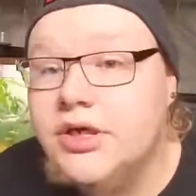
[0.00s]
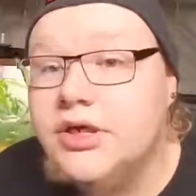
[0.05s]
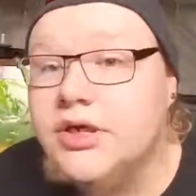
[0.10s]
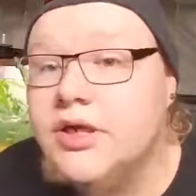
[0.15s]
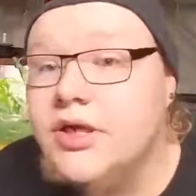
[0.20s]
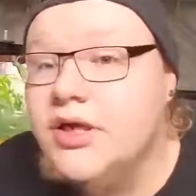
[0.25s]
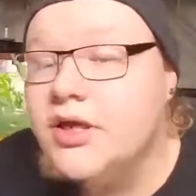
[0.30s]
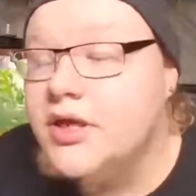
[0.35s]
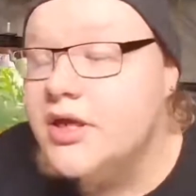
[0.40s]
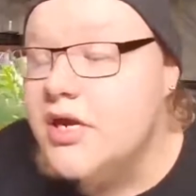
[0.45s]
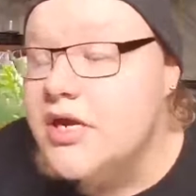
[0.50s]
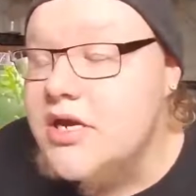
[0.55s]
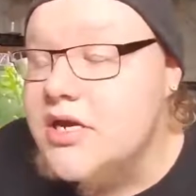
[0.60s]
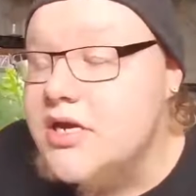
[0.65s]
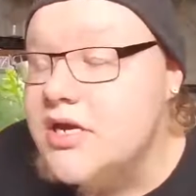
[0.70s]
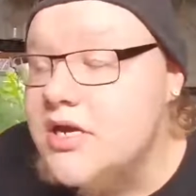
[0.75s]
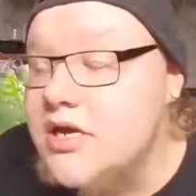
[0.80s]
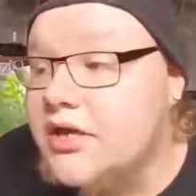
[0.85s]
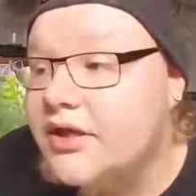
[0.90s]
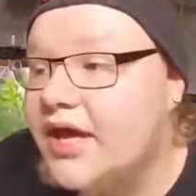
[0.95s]
and
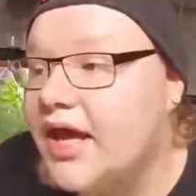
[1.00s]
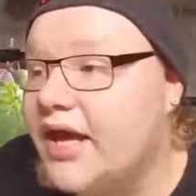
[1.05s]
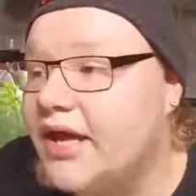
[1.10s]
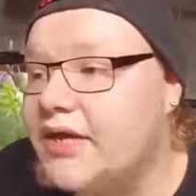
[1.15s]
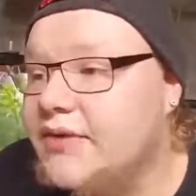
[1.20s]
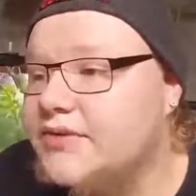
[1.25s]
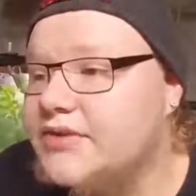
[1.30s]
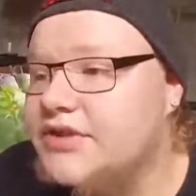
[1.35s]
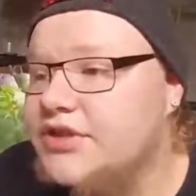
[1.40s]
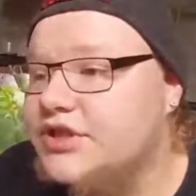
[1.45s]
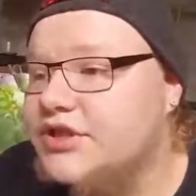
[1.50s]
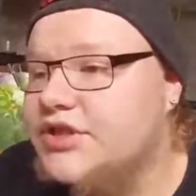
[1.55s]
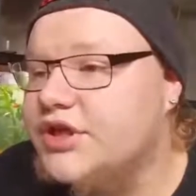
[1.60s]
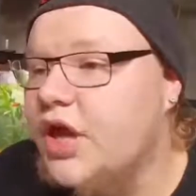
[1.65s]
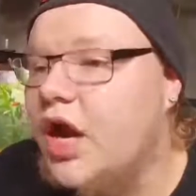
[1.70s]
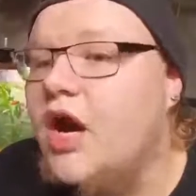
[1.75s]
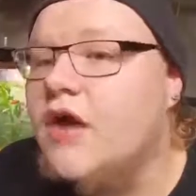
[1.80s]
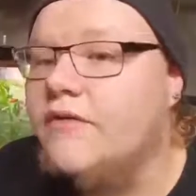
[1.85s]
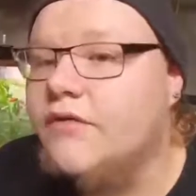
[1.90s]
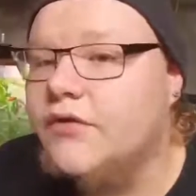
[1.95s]
yeah, he's just
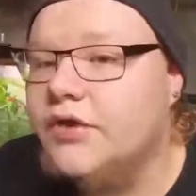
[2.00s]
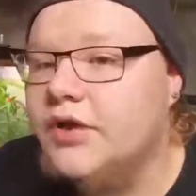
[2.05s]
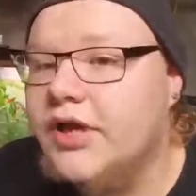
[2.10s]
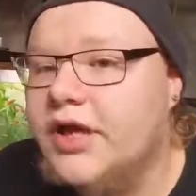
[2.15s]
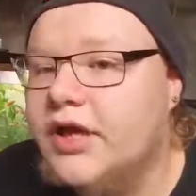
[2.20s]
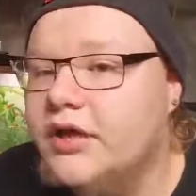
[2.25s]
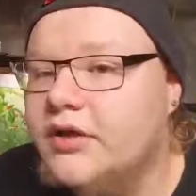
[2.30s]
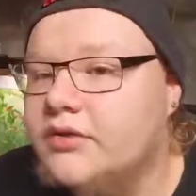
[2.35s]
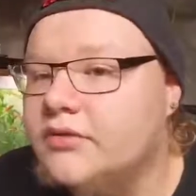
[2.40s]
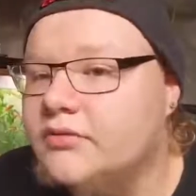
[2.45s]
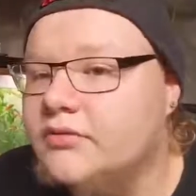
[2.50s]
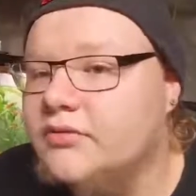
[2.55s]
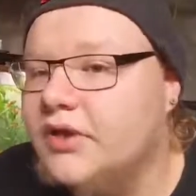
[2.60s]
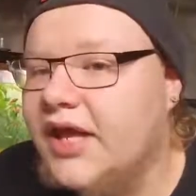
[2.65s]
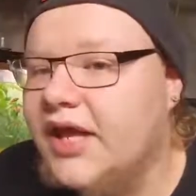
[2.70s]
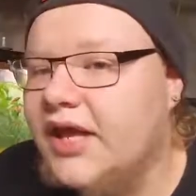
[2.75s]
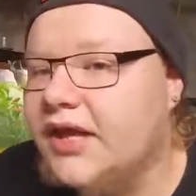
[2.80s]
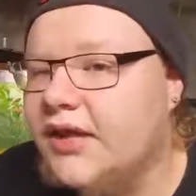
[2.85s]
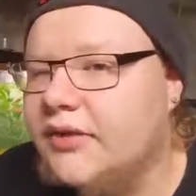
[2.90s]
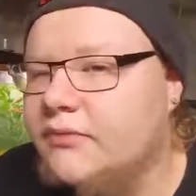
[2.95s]
covered in
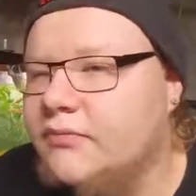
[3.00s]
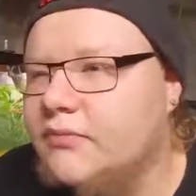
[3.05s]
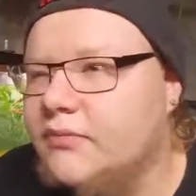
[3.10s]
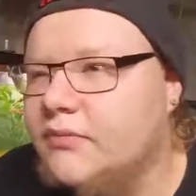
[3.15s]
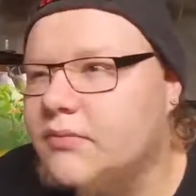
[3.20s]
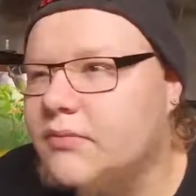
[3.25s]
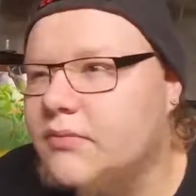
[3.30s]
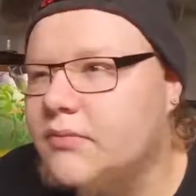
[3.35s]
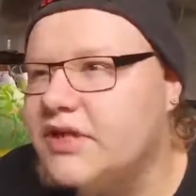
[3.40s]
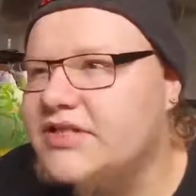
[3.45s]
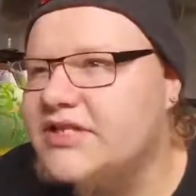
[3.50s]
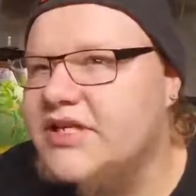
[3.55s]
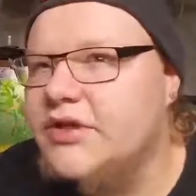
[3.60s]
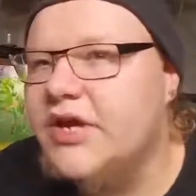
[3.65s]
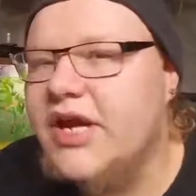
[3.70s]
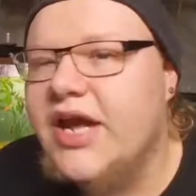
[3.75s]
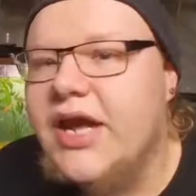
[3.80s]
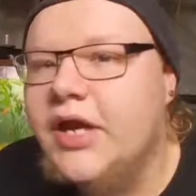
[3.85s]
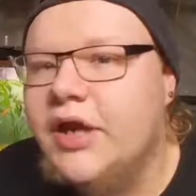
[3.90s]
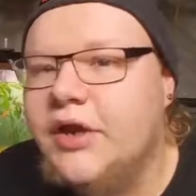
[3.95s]
like it's either
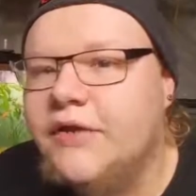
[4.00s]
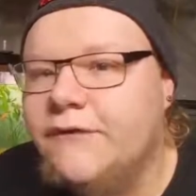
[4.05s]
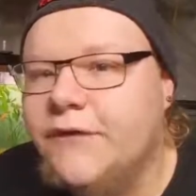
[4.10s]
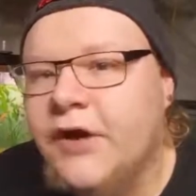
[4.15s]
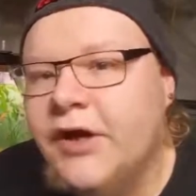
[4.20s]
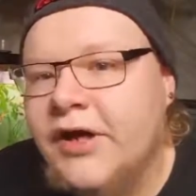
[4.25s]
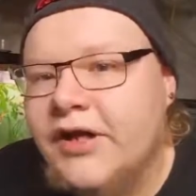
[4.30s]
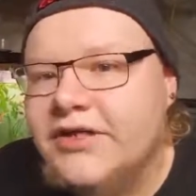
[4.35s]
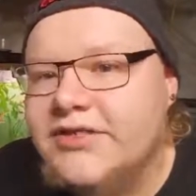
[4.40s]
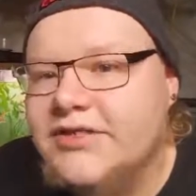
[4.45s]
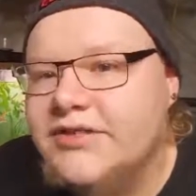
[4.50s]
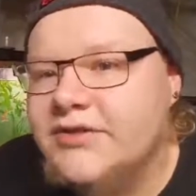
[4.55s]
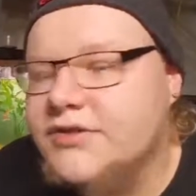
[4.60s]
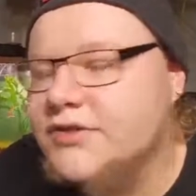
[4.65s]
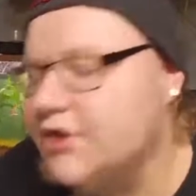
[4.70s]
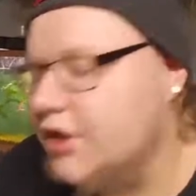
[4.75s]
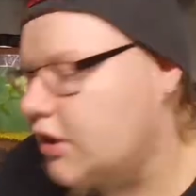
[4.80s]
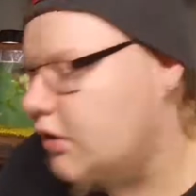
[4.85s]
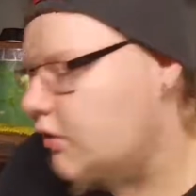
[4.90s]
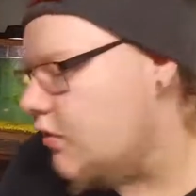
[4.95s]
ick or fungus.
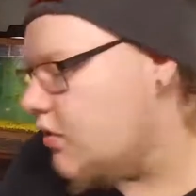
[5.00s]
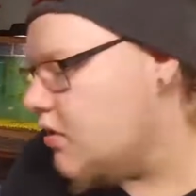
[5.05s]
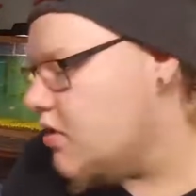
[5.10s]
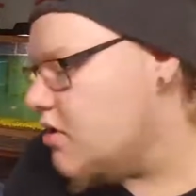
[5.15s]
So